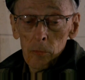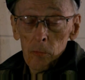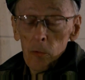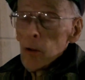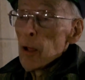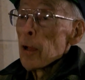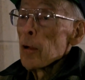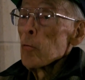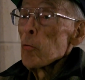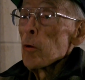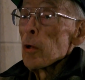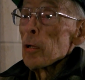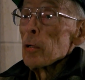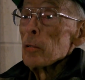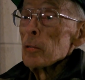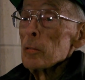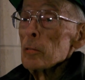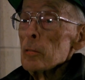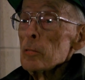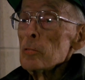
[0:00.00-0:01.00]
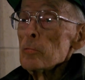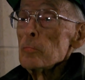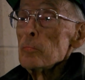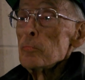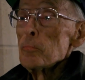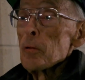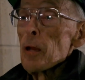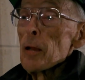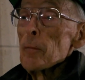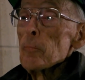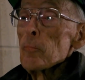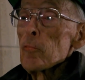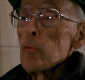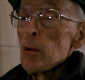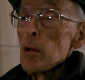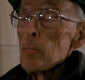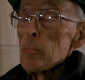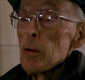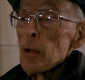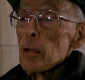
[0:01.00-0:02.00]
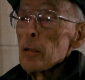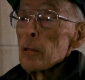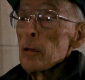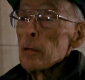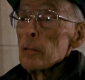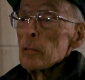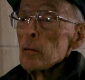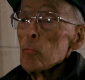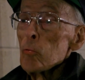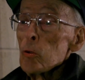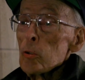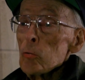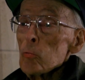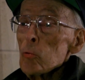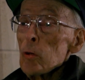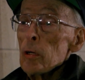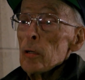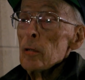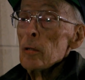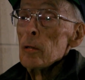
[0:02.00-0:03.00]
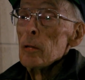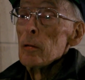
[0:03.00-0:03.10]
flying wing, flying pancake, the wooden one.